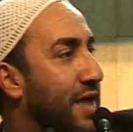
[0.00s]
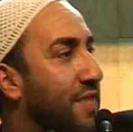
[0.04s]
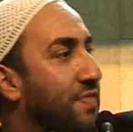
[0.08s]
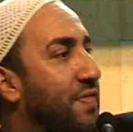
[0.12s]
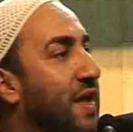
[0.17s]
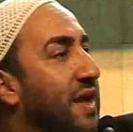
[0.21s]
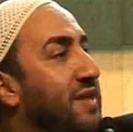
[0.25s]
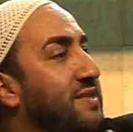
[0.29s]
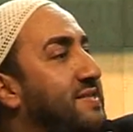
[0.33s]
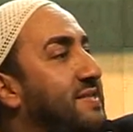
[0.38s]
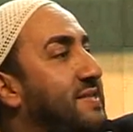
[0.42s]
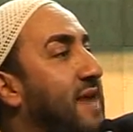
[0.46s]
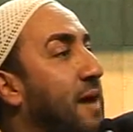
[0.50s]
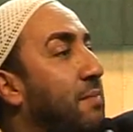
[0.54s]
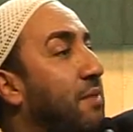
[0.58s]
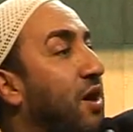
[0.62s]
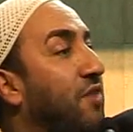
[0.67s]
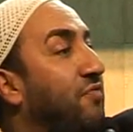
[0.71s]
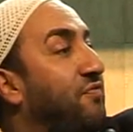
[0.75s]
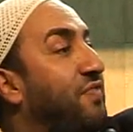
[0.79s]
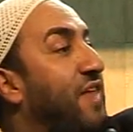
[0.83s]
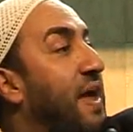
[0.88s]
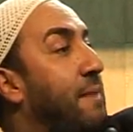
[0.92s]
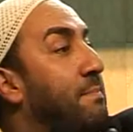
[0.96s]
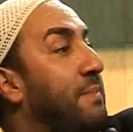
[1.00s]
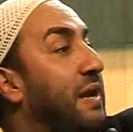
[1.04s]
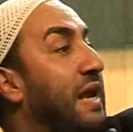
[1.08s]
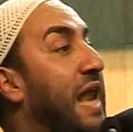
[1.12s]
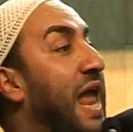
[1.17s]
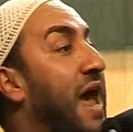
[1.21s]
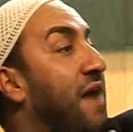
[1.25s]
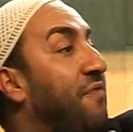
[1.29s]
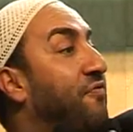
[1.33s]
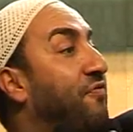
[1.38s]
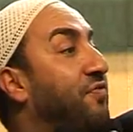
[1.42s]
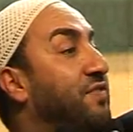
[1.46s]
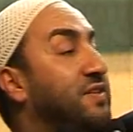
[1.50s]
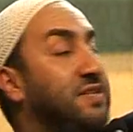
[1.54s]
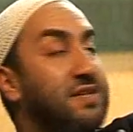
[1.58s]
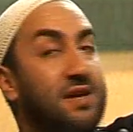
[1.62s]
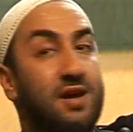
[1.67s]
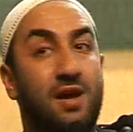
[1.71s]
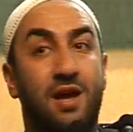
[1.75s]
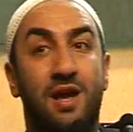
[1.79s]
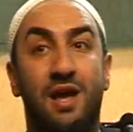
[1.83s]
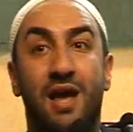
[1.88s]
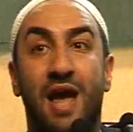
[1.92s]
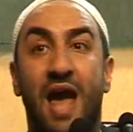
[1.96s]
Then some of them left,
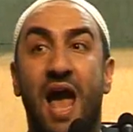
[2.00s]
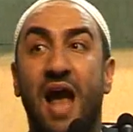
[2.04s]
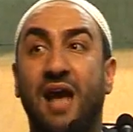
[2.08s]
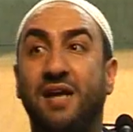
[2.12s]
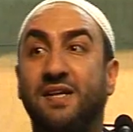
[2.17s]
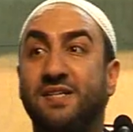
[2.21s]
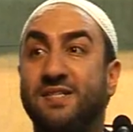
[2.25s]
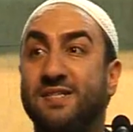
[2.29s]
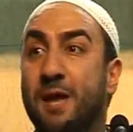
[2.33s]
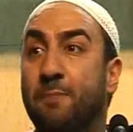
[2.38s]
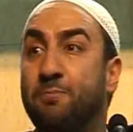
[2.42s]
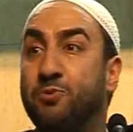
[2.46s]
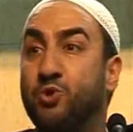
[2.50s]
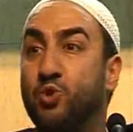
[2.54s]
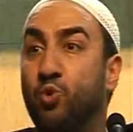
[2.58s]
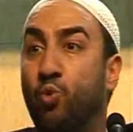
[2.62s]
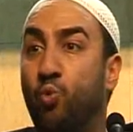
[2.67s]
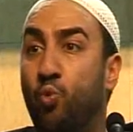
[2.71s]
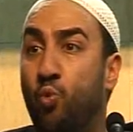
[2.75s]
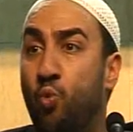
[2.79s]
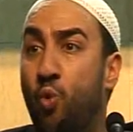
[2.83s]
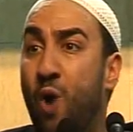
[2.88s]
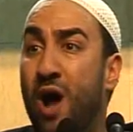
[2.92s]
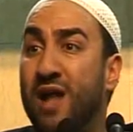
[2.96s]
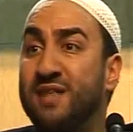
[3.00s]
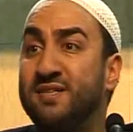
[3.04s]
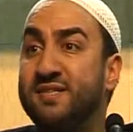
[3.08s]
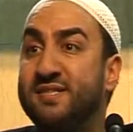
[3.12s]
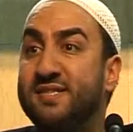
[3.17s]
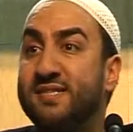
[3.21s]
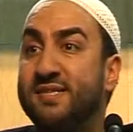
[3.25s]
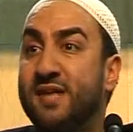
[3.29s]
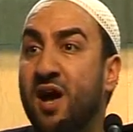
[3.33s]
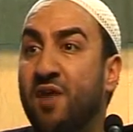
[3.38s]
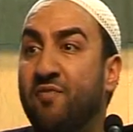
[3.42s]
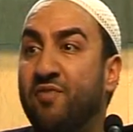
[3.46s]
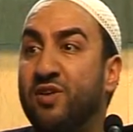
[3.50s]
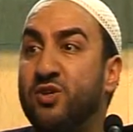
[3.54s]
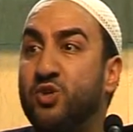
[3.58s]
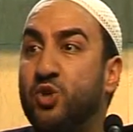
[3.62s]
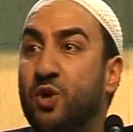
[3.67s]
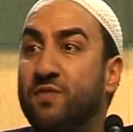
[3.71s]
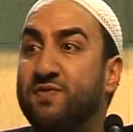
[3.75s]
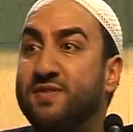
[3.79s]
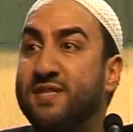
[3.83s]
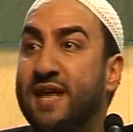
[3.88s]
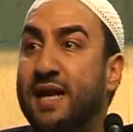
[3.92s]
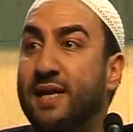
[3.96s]
except one servant
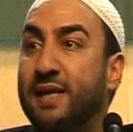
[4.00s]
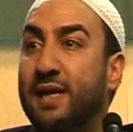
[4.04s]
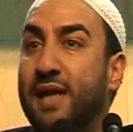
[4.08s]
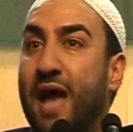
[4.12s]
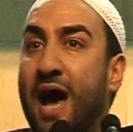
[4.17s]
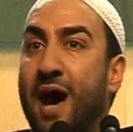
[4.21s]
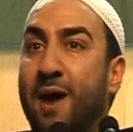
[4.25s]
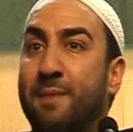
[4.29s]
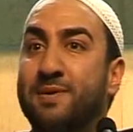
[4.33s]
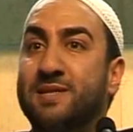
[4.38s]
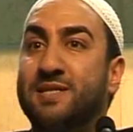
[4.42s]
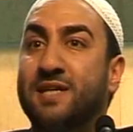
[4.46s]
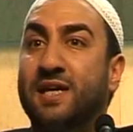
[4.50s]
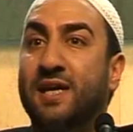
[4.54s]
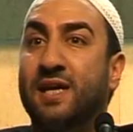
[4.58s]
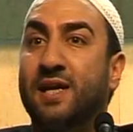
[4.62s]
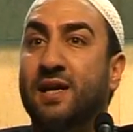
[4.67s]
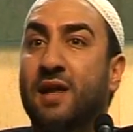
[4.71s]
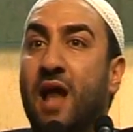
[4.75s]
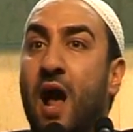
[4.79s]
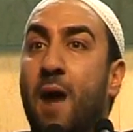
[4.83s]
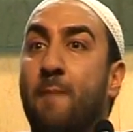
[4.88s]
of Zainul Abideen,